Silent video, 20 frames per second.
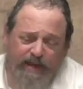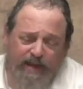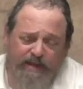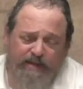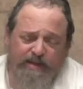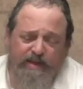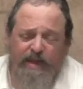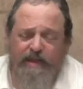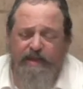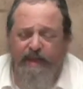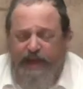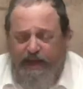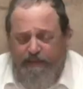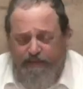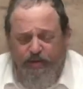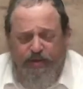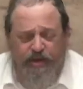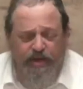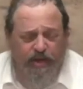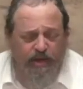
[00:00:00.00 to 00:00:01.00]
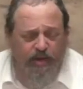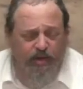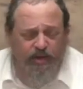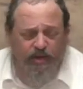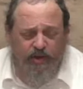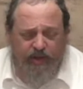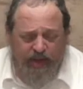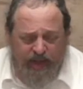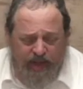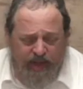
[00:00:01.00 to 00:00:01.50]
That's in that
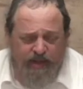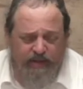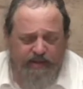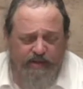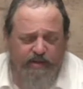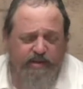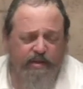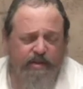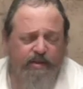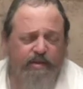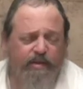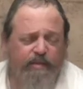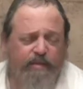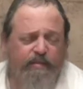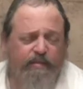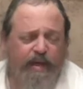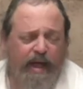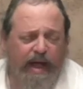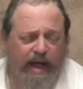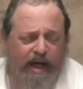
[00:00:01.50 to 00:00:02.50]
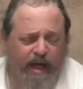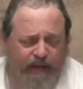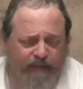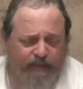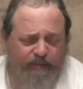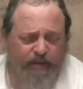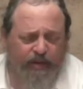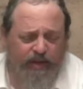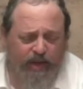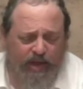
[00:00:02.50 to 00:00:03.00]
particular case. The
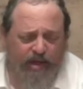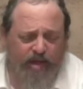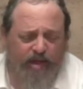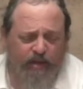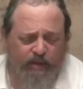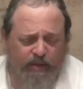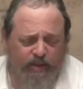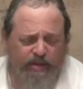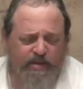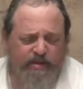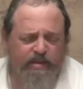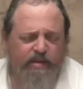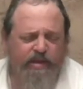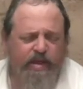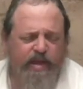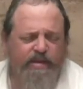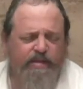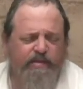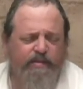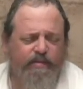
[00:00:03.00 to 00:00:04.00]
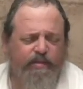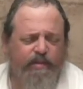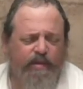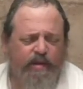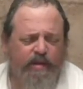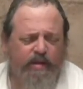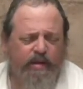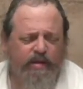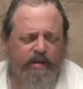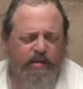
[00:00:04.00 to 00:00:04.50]
ma'av malacha was a case of where
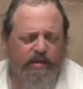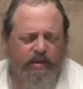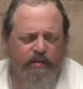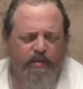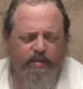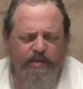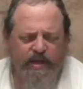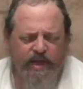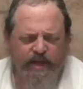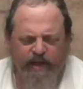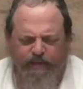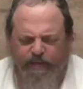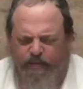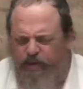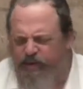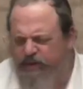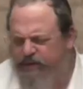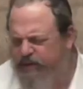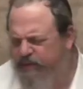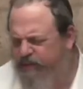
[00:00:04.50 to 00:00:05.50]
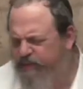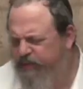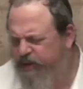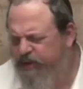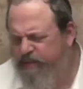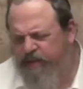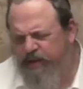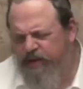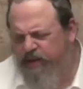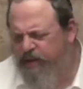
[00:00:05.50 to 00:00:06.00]
he was hammering
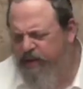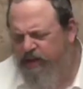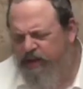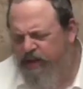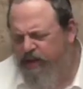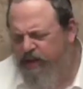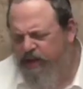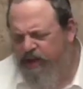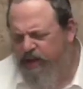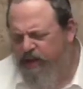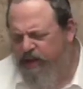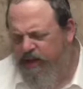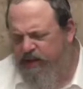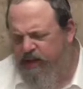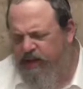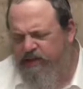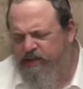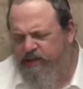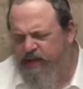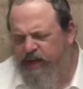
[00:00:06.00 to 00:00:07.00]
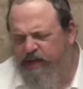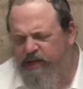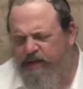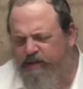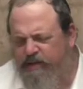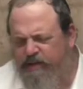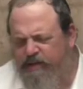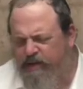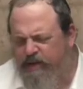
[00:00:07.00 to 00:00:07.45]
something, but that's not.